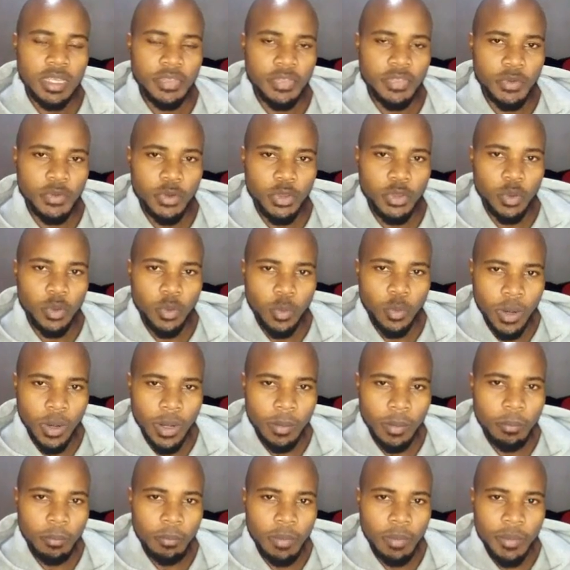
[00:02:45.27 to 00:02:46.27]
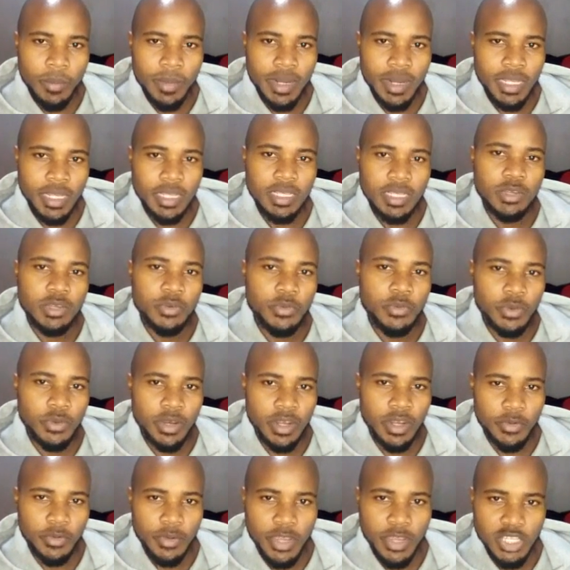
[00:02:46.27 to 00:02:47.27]
301 permanent
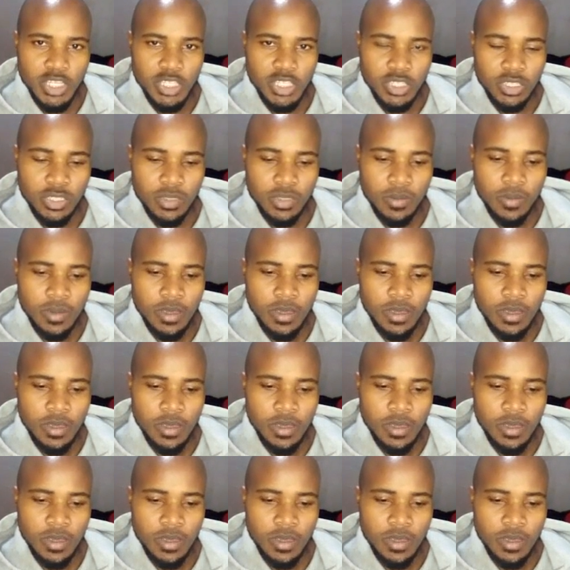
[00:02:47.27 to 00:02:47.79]
redirection